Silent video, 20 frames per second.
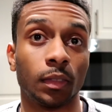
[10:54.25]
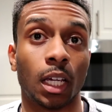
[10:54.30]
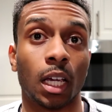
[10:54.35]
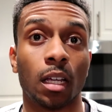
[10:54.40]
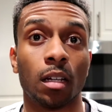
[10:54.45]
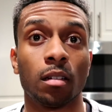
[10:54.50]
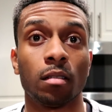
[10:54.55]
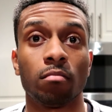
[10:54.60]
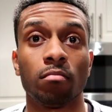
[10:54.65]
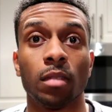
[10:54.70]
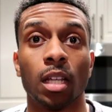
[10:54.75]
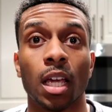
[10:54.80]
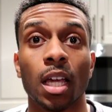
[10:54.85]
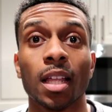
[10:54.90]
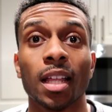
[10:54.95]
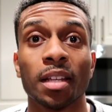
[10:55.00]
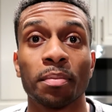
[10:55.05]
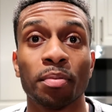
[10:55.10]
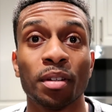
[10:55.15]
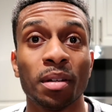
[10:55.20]
And
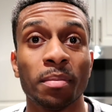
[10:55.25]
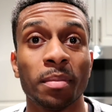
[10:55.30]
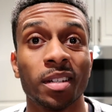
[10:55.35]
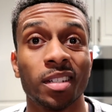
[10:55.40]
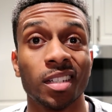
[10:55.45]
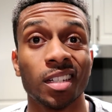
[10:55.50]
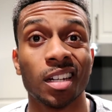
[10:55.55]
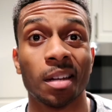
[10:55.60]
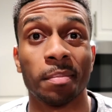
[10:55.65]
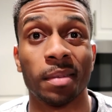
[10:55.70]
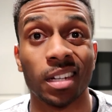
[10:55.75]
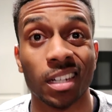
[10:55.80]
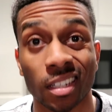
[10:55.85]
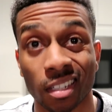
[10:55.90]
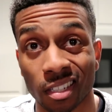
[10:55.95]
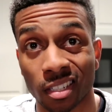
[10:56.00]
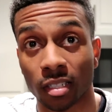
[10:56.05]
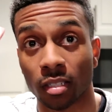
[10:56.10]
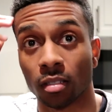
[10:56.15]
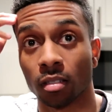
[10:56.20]
yeah, that's pretty much it. I mean,
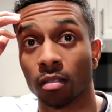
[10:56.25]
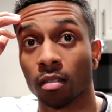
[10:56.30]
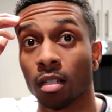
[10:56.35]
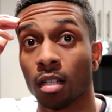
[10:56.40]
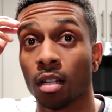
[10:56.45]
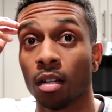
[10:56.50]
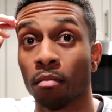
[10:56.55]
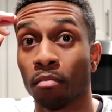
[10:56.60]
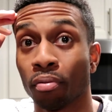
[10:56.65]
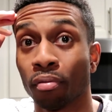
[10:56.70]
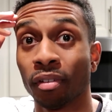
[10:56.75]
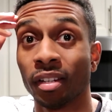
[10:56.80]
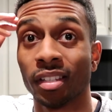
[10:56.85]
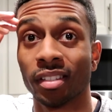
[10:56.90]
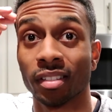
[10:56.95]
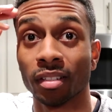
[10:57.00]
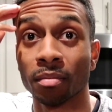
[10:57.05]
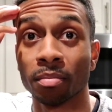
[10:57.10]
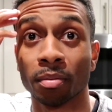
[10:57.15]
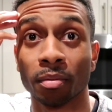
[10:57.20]
it's pretty
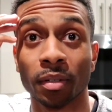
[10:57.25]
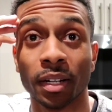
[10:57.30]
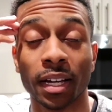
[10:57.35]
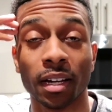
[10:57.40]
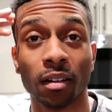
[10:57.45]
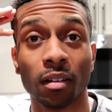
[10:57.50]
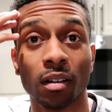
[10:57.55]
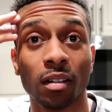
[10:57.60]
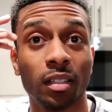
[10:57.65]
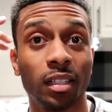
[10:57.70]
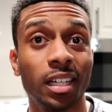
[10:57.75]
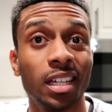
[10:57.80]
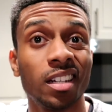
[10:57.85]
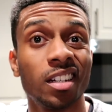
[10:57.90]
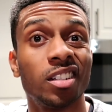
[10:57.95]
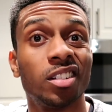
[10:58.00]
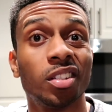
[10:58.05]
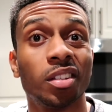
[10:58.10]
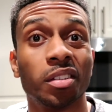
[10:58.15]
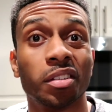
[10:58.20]
simple. Now,
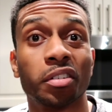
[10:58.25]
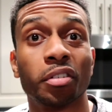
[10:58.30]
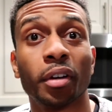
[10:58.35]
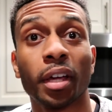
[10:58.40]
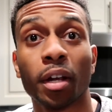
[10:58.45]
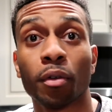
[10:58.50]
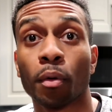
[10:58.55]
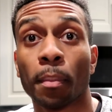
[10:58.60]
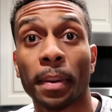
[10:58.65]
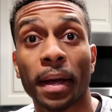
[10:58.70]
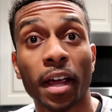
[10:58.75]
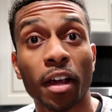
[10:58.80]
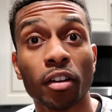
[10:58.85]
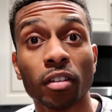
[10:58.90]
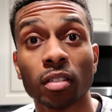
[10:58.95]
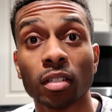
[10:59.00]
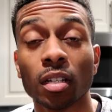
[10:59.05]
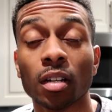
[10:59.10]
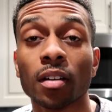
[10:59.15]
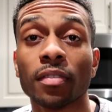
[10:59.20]
getting into the credit
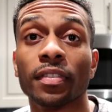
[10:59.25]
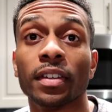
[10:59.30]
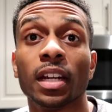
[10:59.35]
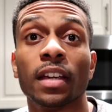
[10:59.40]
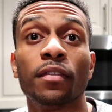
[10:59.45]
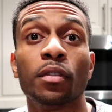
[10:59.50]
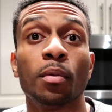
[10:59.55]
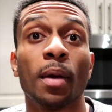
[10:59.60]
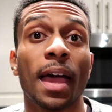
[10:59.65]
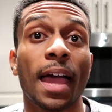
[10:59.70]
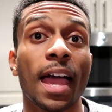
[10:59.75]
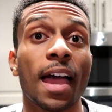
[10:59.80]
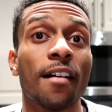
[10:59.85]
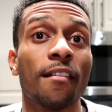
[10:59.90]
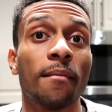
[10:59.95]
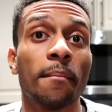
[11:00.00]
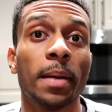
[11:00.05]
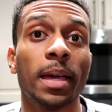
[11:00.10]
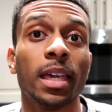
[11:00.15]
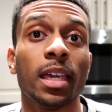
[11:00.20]
repair stuff, and if you
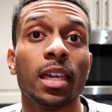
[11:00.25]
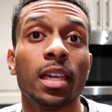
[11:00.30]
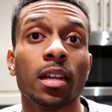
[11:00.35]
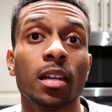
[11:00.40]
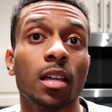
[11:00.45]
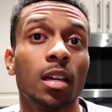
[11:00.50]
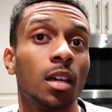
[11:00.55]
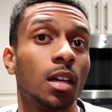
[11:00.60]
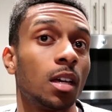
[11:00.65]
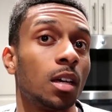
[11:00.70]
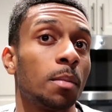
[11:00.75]
have made